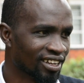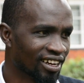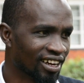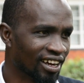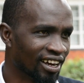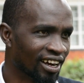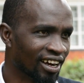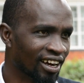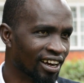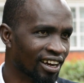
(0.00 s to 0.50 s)

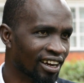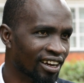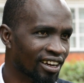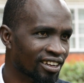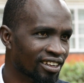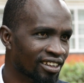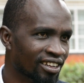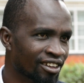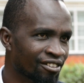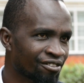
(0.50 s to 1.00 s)
Uh,
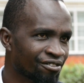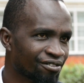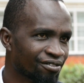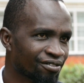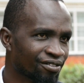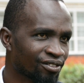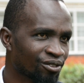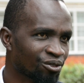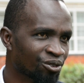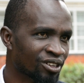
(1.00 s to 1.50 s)

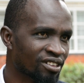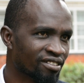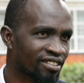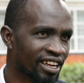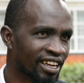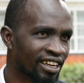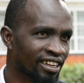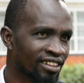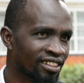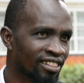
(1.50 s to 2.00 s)
if we
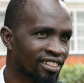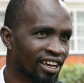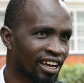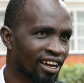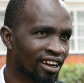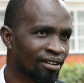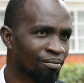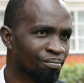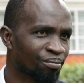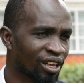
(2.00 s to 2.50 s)
say the
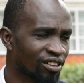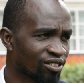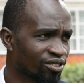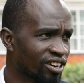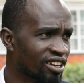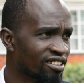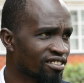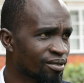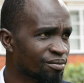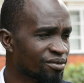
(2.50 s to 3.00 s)

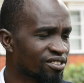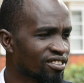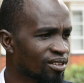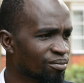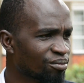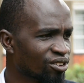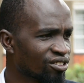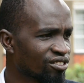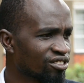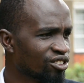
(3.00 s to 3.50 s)
pastoralism is the
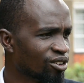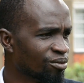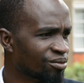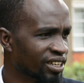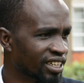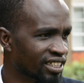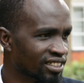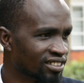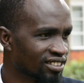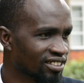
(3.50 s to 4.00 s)
most
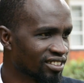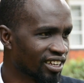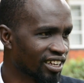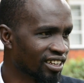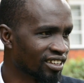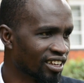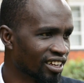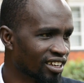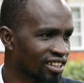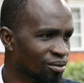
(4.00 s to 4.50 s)
dominant
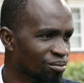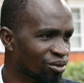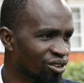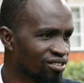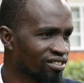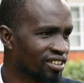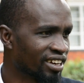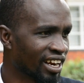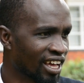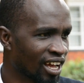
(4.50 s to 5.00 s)
and, and the
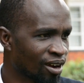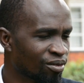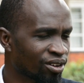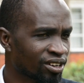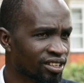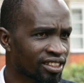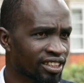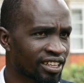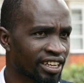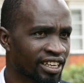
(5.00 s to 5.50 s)
most reliable
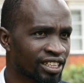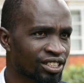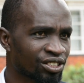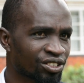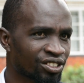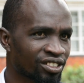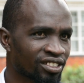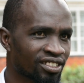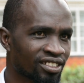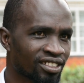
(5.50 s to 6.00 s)
in the
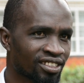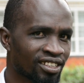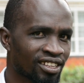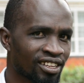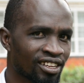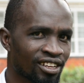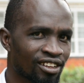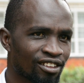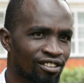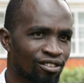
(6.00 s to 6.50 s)
region,
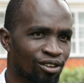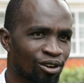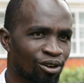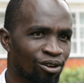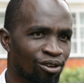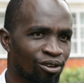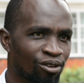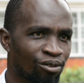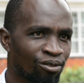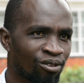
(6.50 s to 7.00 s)

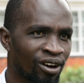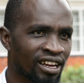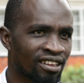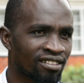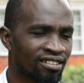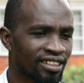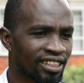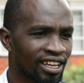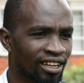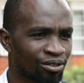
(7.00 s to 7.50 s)
so why
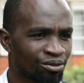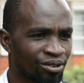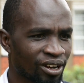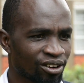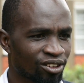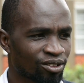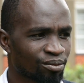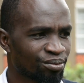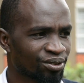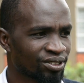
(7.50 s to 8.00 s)
is it that we are
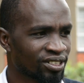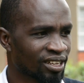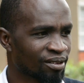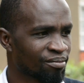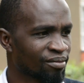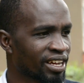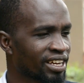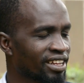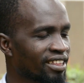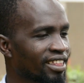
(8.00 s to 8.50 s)
not putting
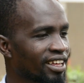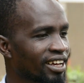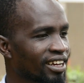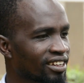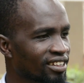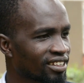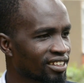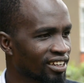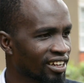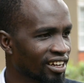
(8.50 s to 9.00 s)
money there
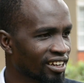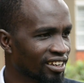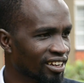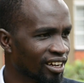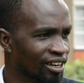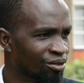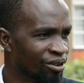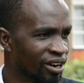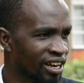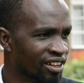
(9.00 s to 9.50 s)
and,
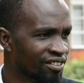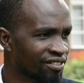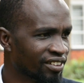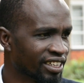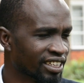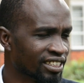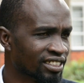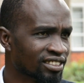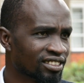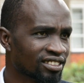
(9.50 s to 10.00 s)
and we are
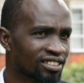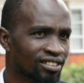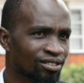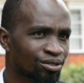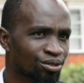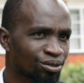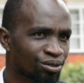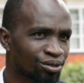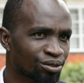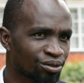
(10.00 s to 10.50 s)
leaving it
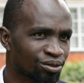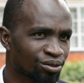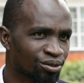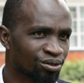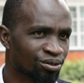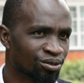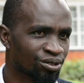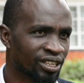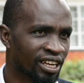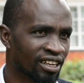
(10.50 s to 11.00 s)
to, to,
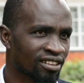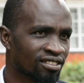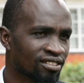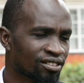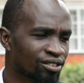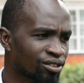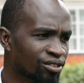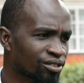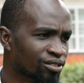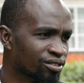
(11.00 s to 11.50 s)
to just,
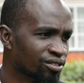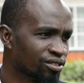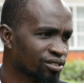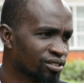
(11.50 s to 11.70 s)
you know,